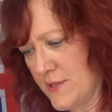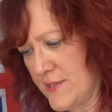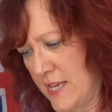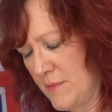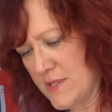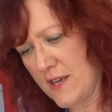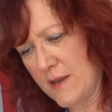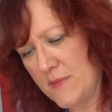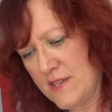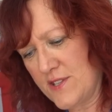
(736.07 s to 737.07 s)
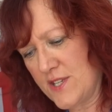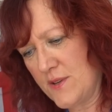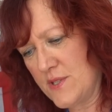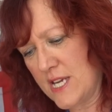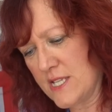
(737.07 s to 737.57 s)
at the same time. These
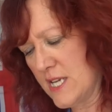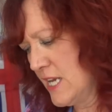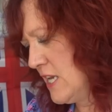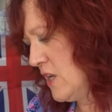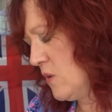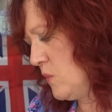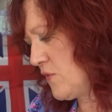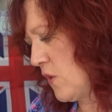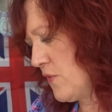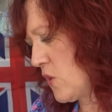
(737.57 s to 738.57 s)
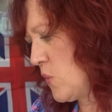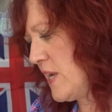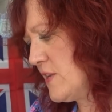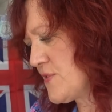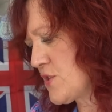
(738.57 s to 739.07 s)
two did. We've got the
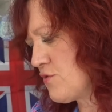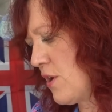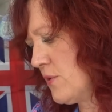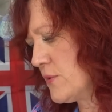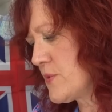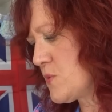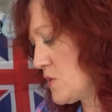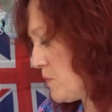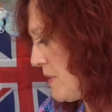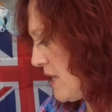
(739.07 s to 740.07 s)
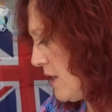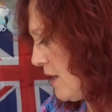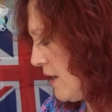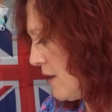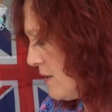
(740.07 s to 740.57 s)
Queen of Scrolls, which would be
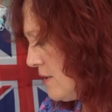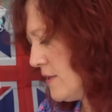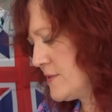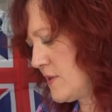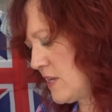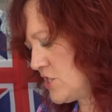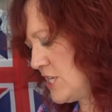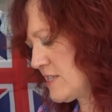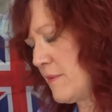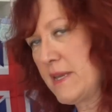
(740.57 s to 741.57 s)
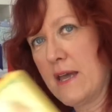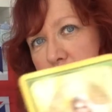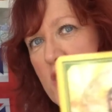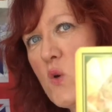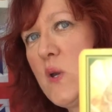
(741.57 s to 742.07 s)
her. So yeah, she's coming out
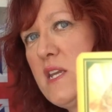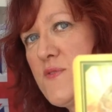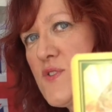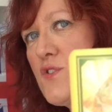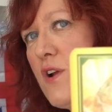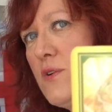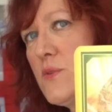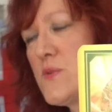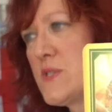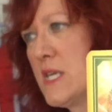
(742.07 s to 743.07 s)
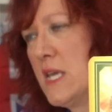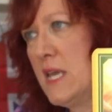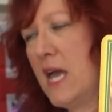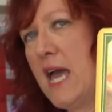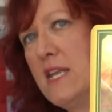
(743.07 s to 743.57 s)
as the Queen of Scrolls,
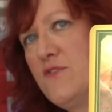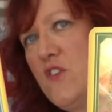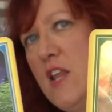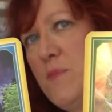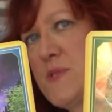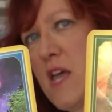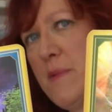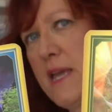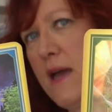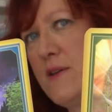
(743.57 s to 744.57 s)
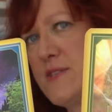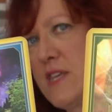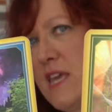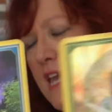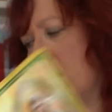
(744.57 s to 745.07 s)
and Philip's coming out as
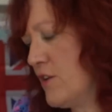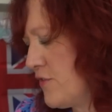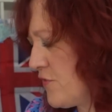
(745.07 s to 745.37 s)
the King of